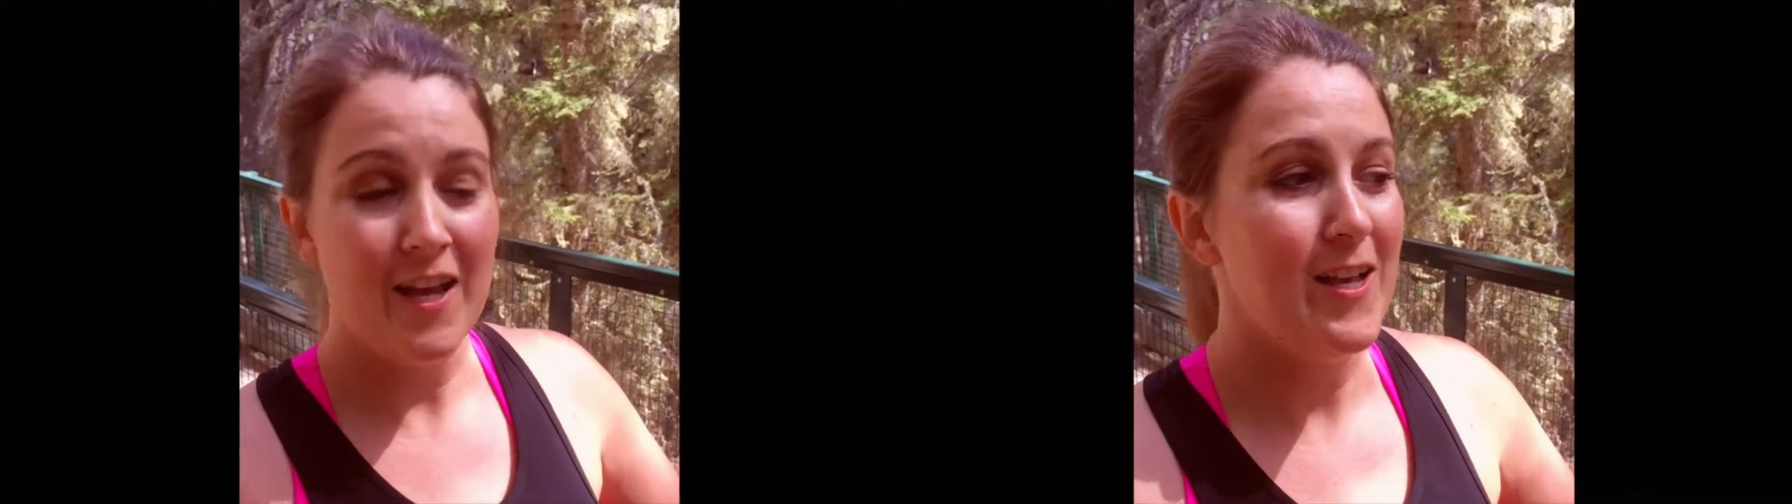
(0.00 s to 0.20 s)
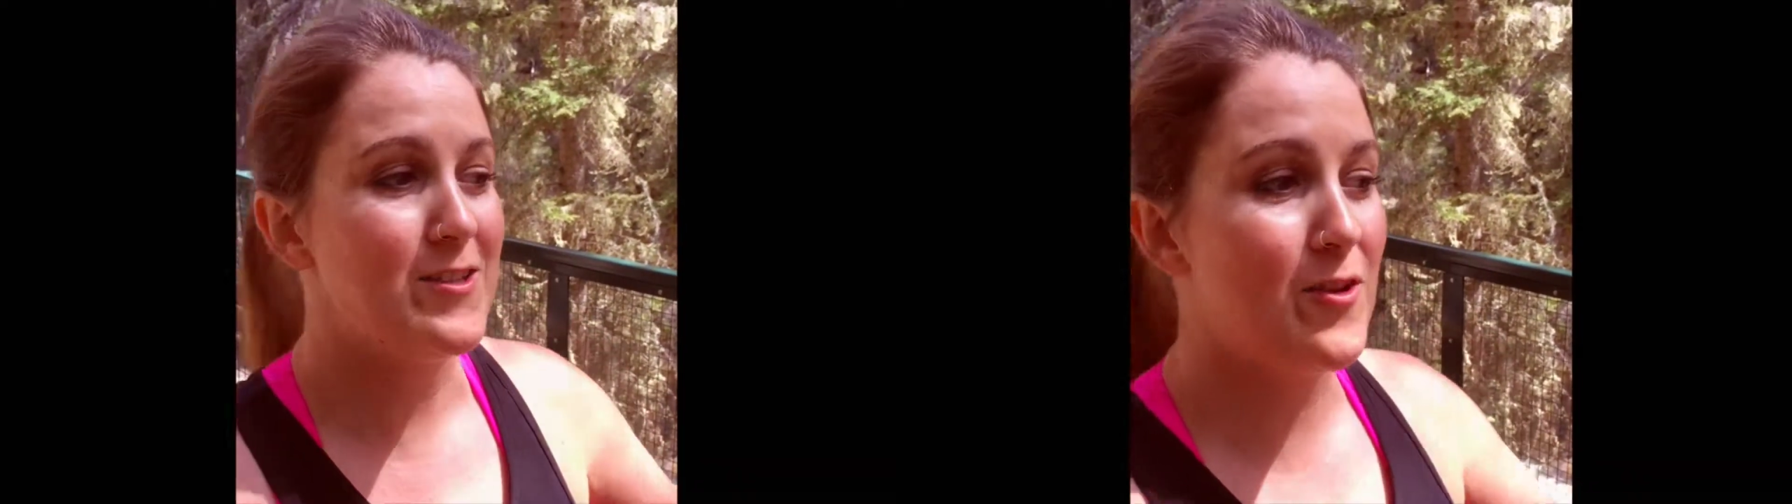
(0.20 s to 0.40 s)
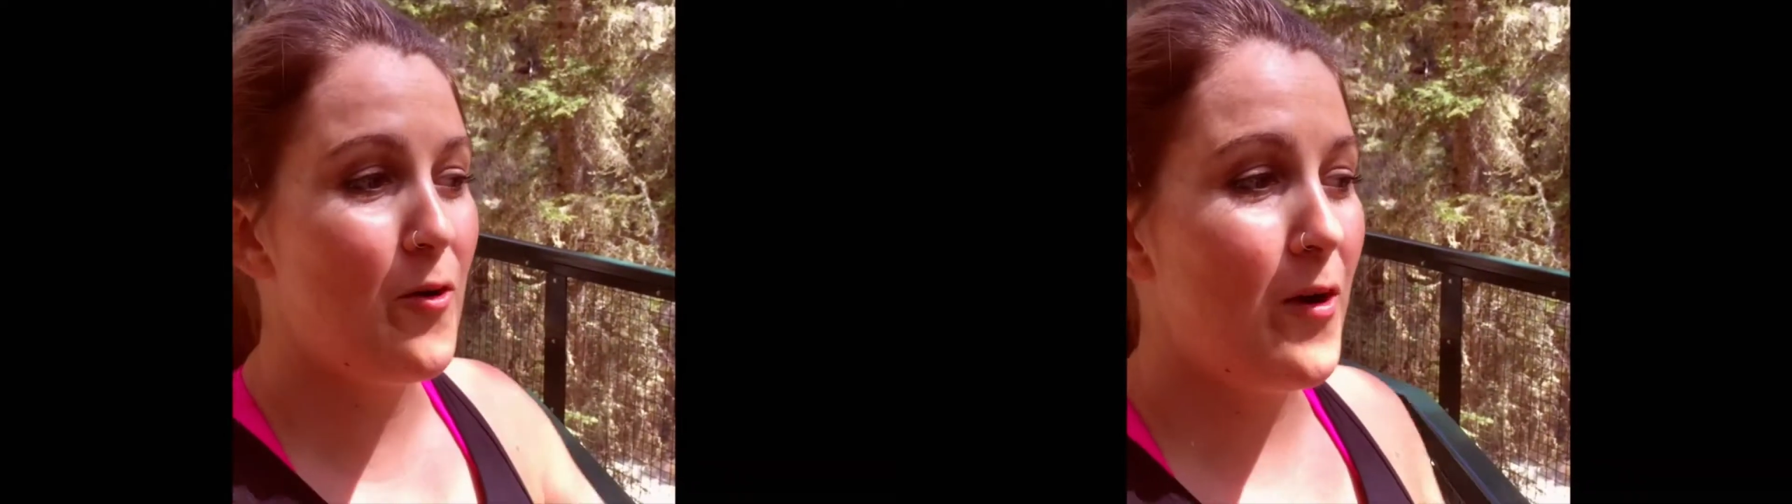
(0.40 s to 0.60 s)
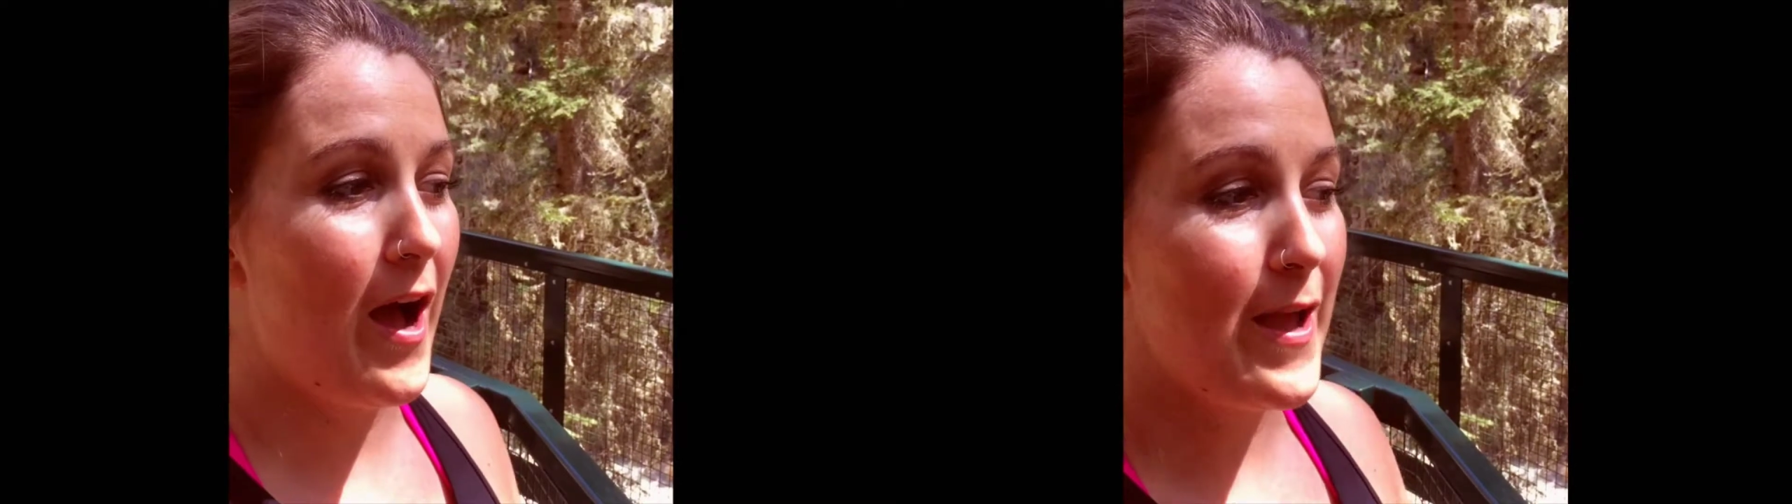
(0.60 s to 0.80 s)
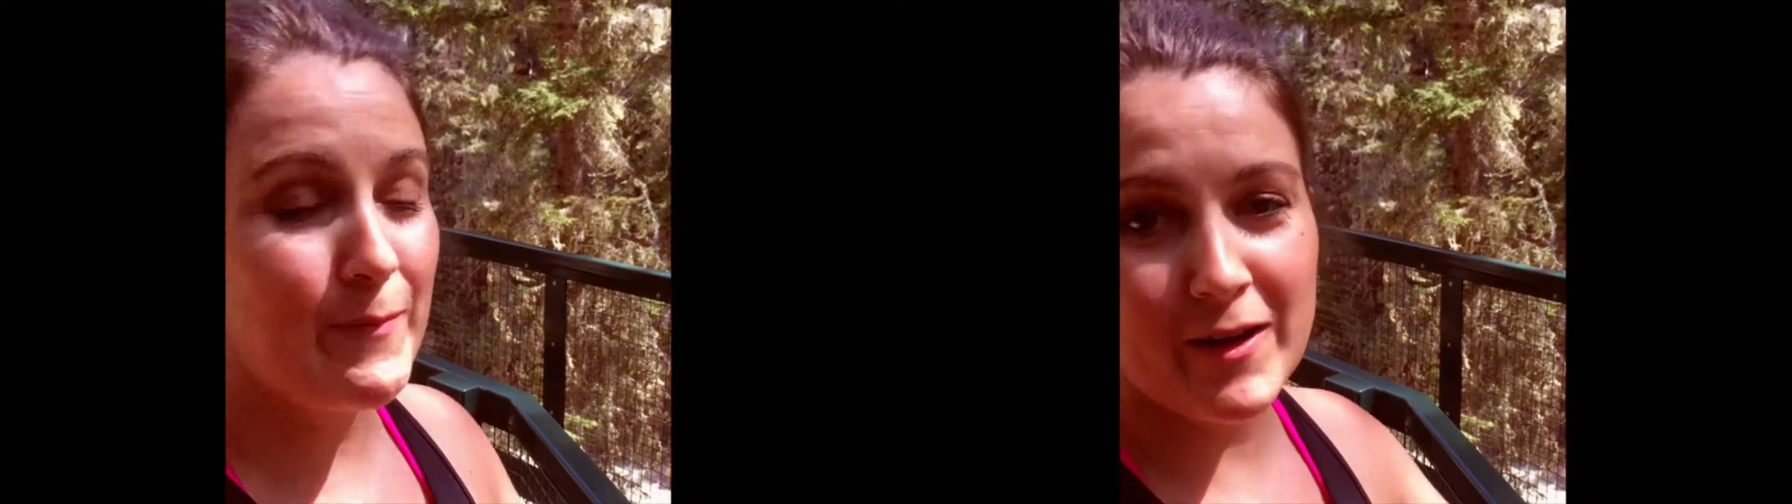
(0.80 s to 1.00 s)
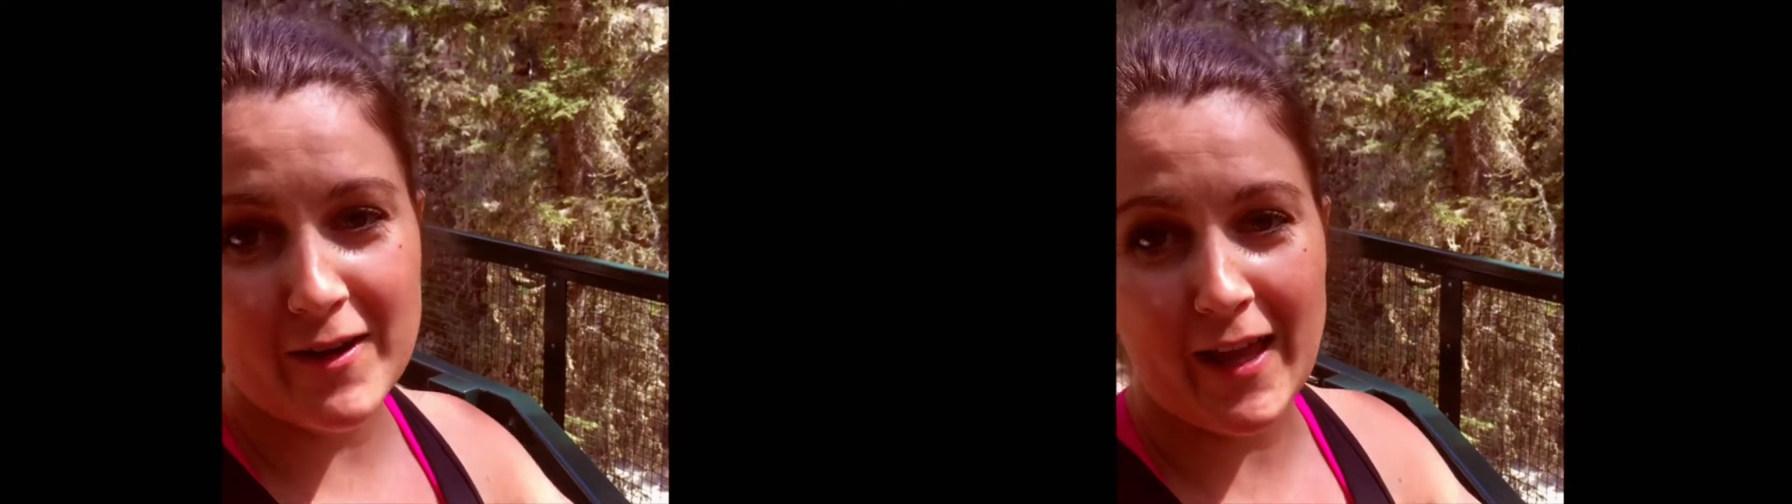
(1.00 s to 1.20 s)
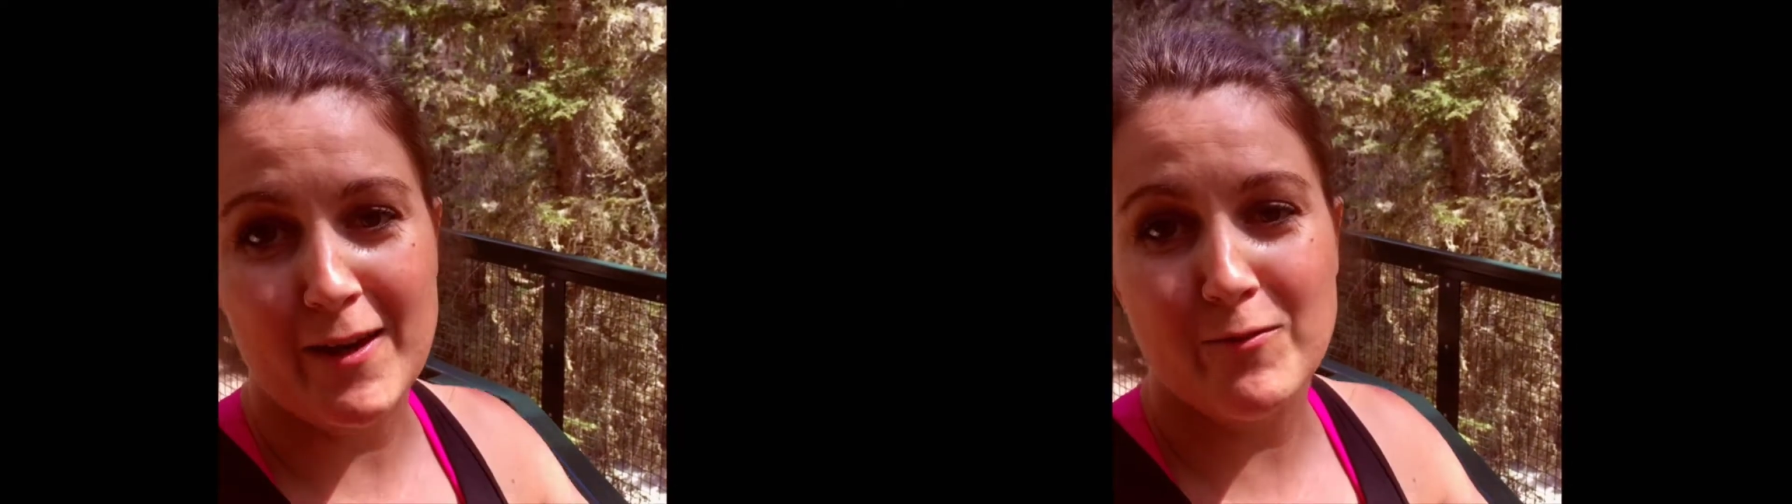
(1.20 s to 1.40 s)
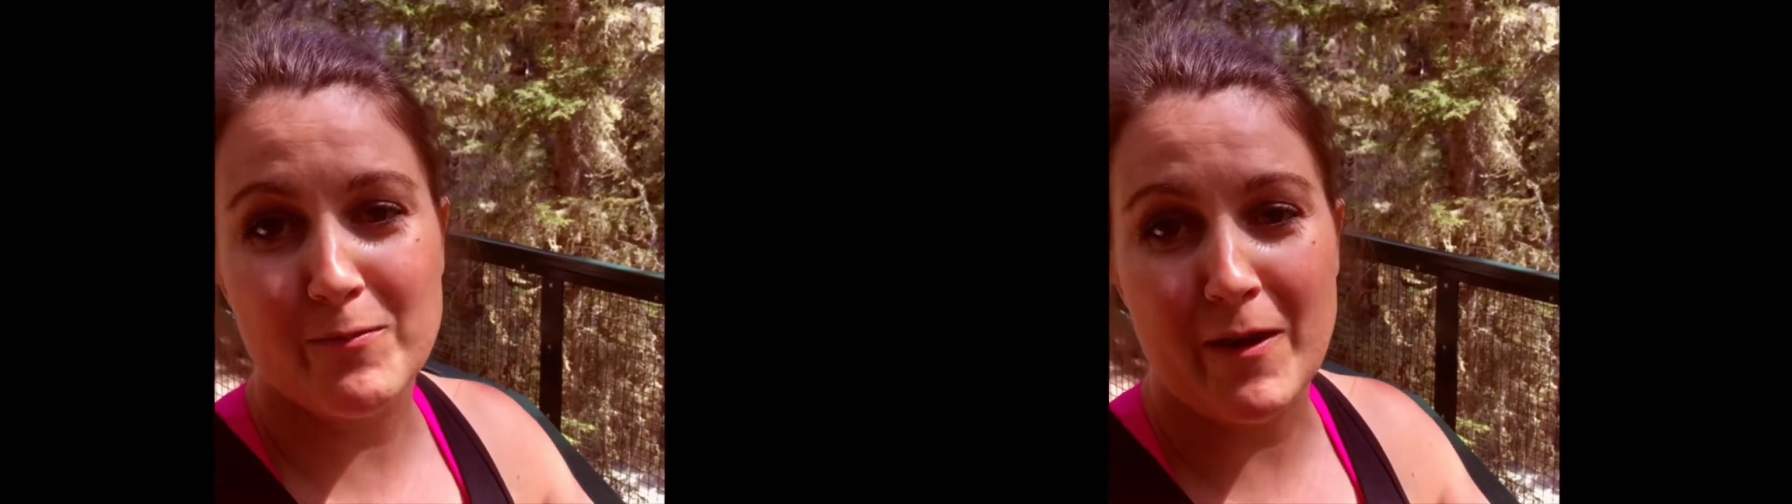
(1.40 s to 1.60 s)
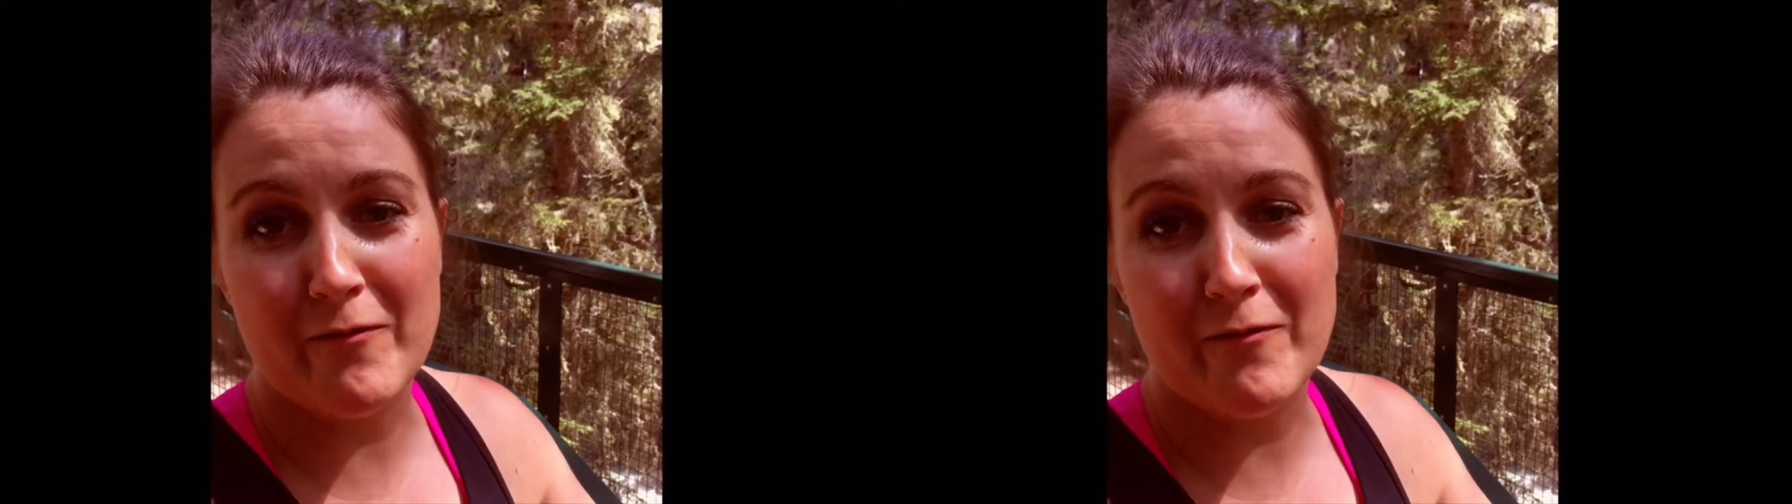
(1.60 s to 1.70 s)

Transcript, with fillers: So I'm here again with my